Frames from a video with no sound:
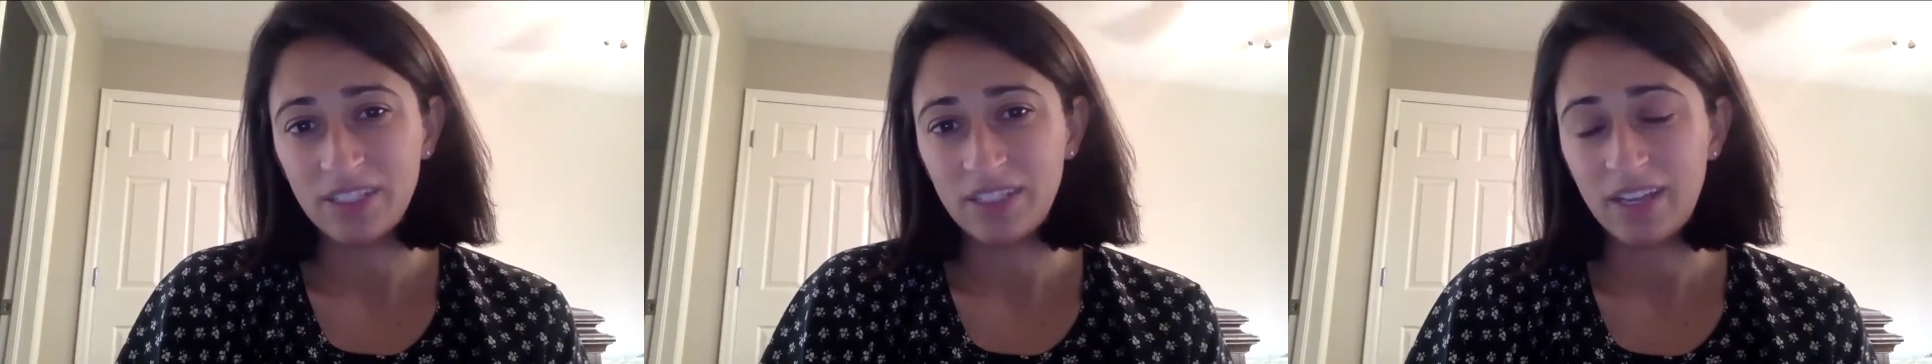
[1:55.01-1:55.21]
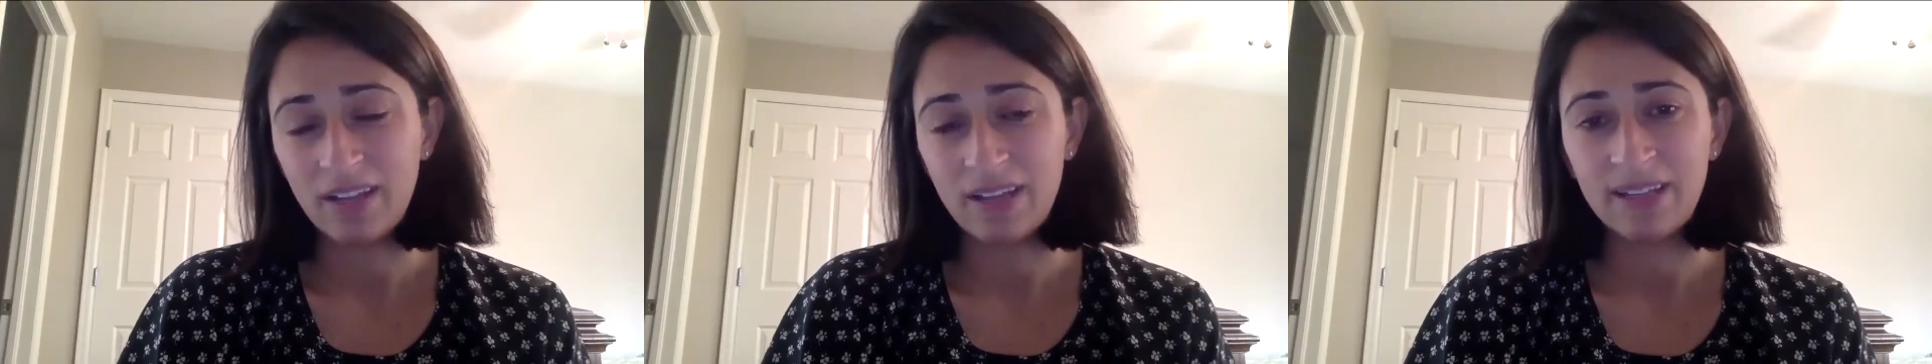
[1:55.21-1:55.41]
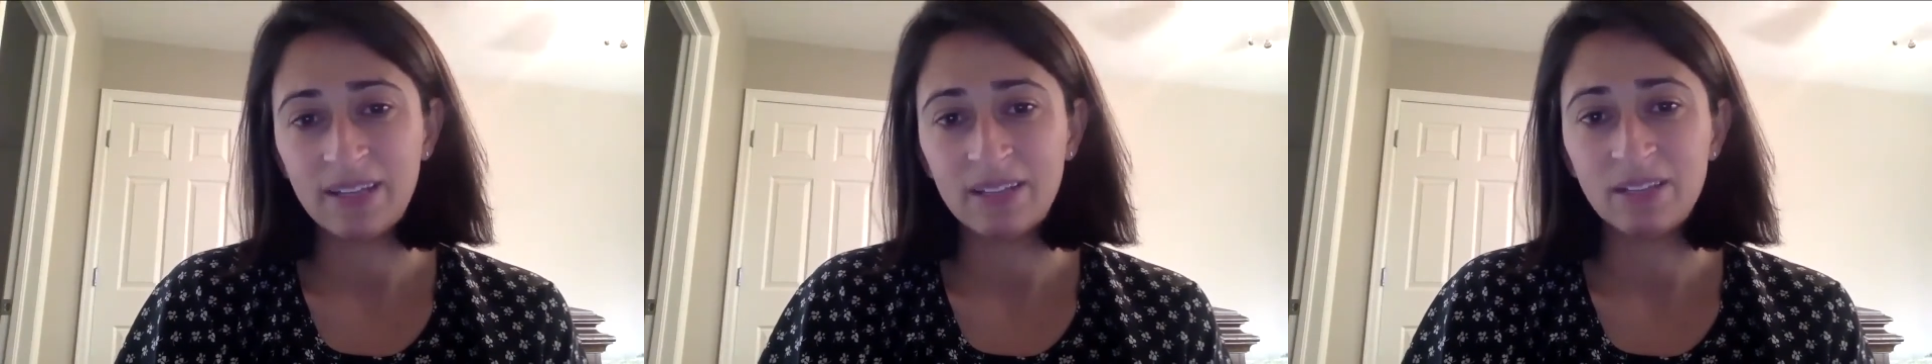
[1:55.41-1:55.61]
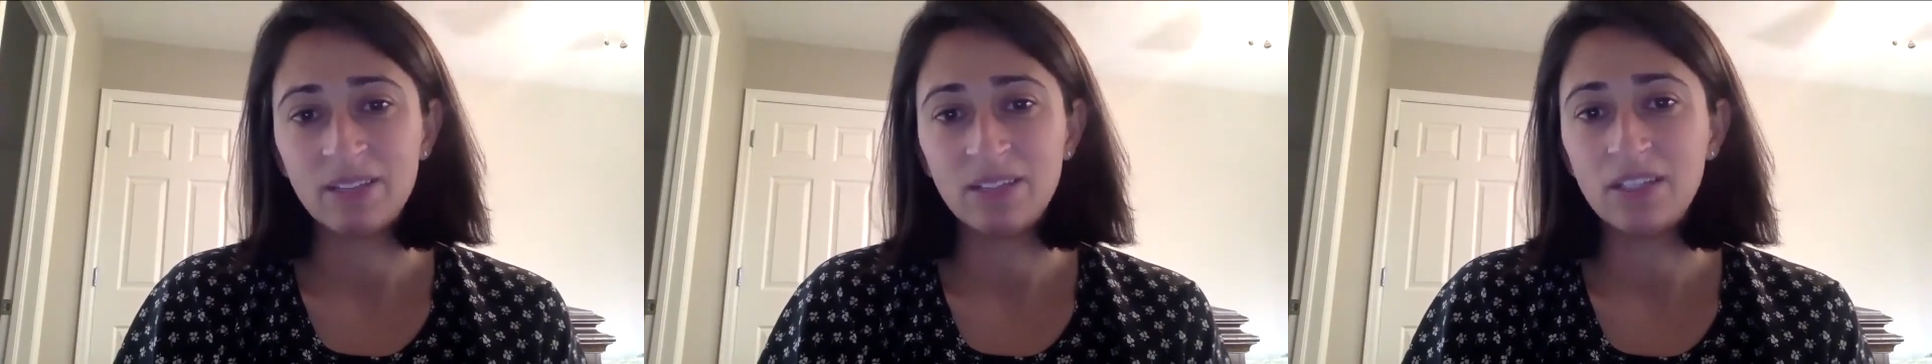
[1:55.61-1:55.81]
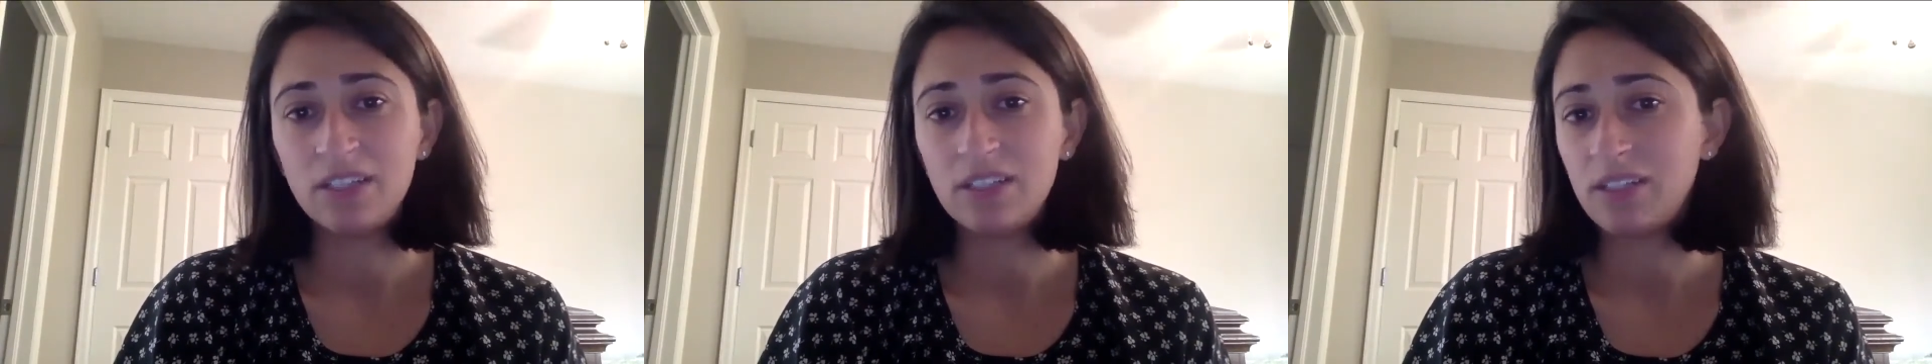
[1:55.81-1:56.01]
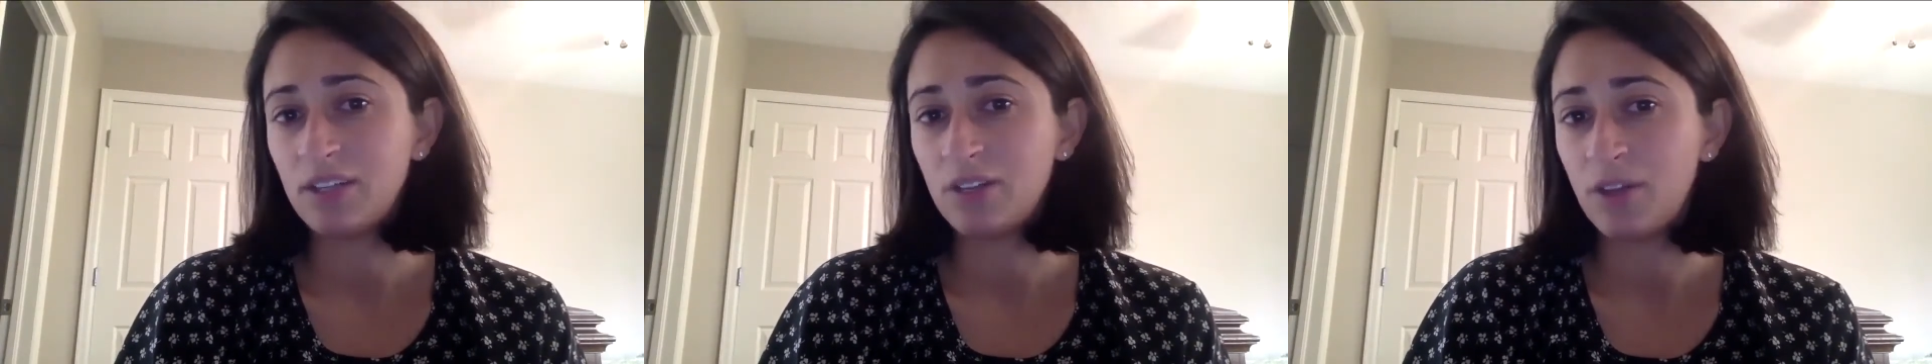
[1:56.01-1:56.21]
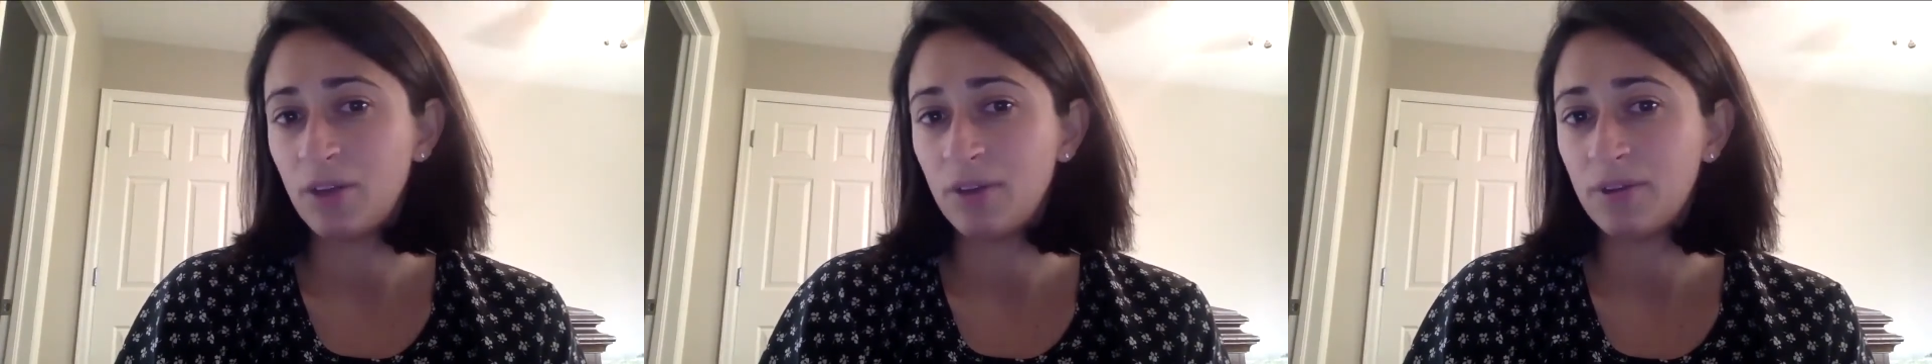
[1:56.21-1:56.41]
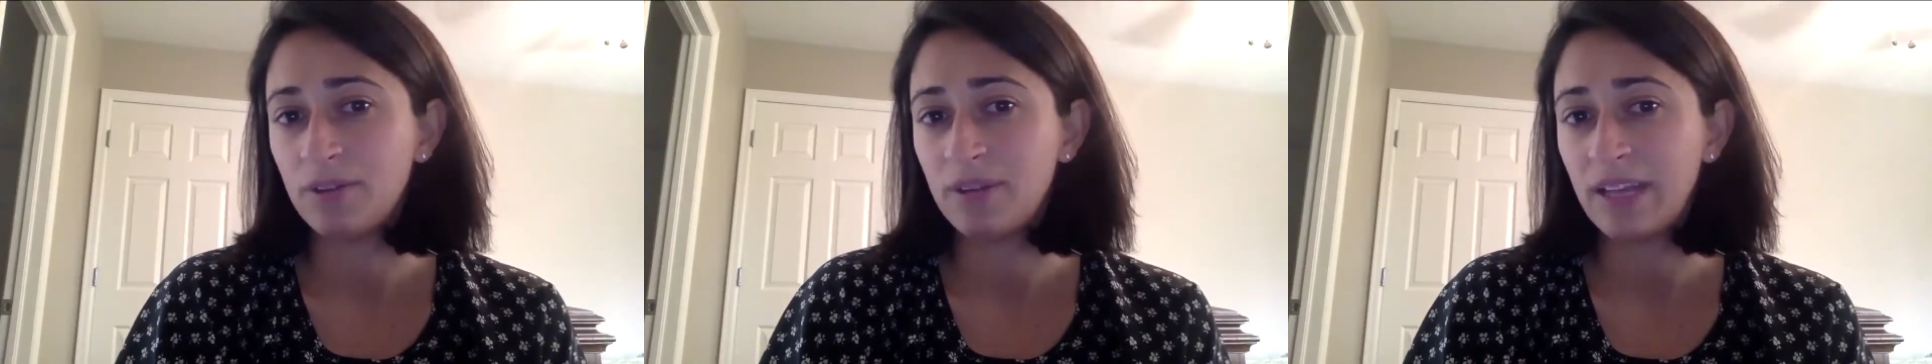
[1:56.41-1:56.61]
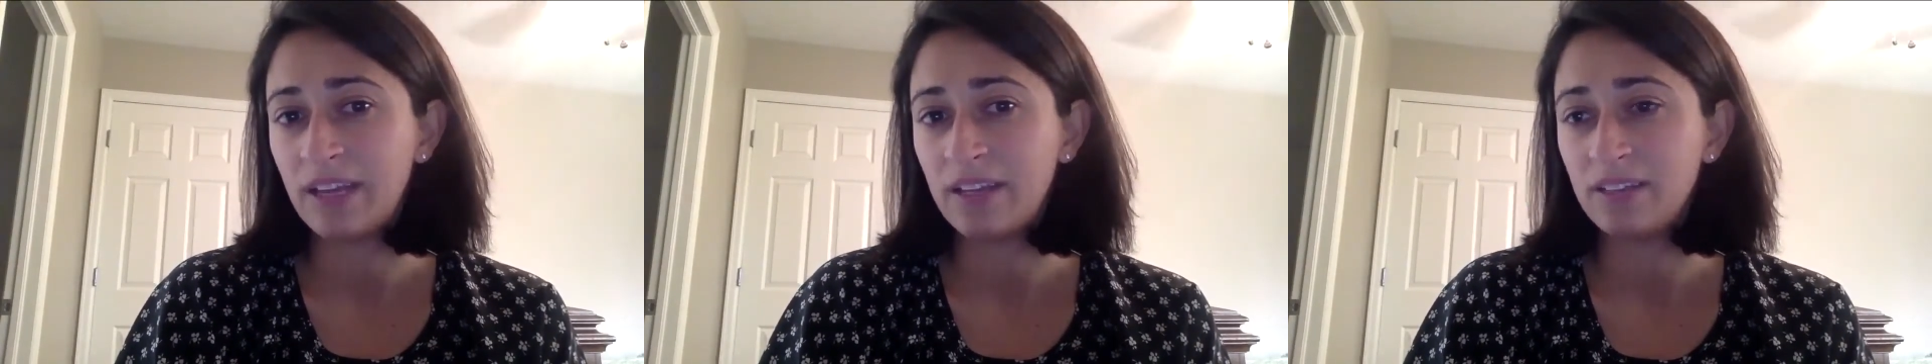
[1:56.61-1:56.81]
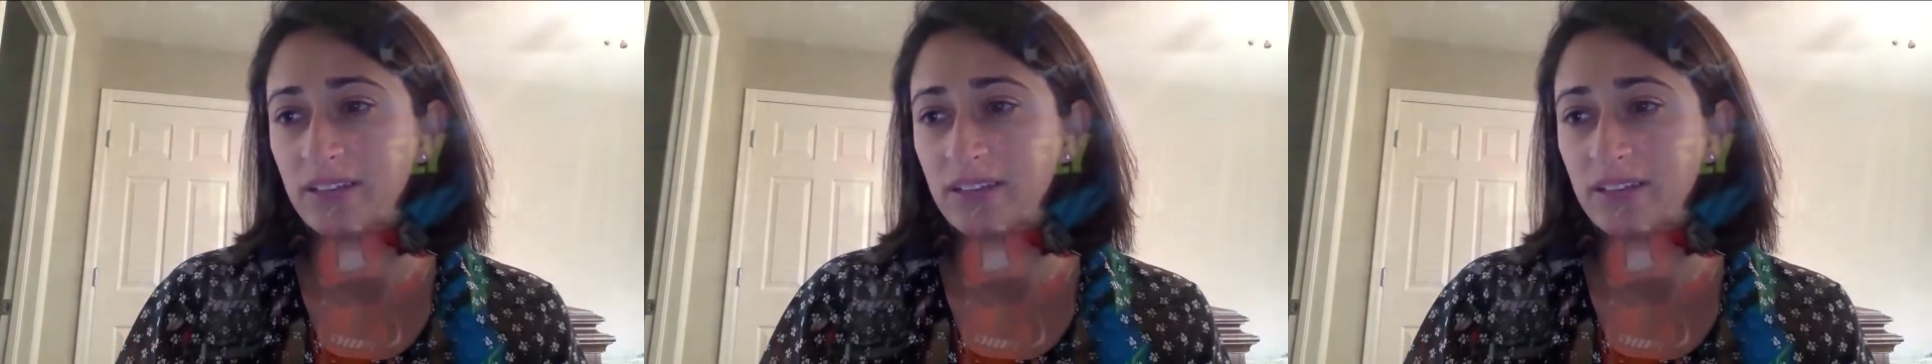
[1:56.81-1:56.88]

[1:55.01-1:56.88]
and to know that